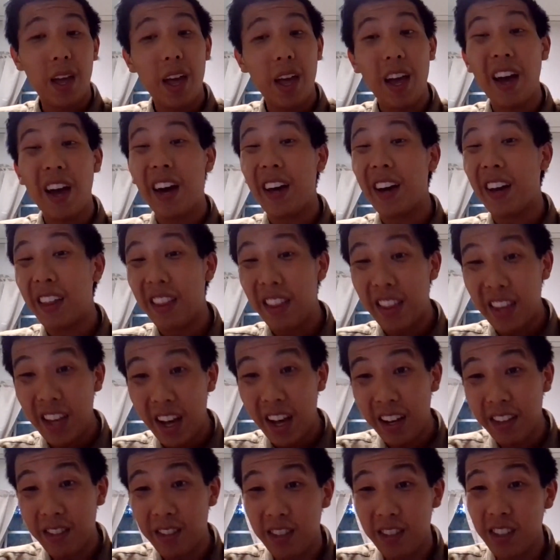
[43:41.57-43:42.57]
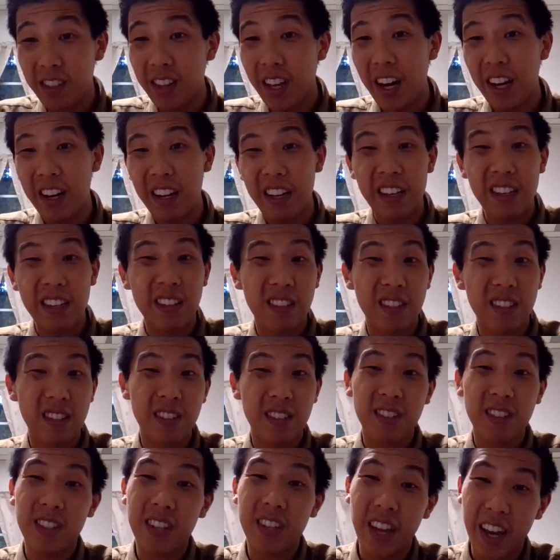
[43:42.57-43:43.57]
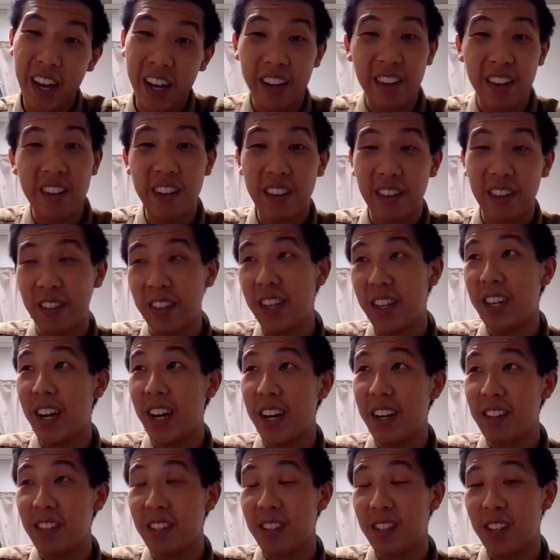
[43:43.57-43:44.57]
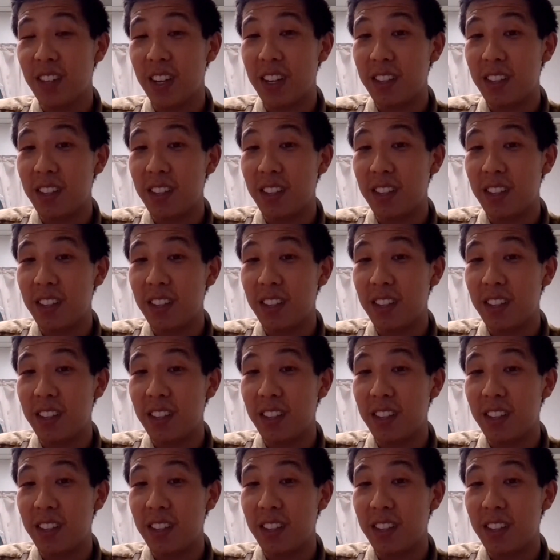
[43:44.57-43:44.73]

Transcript: And the answer to that is technically yes.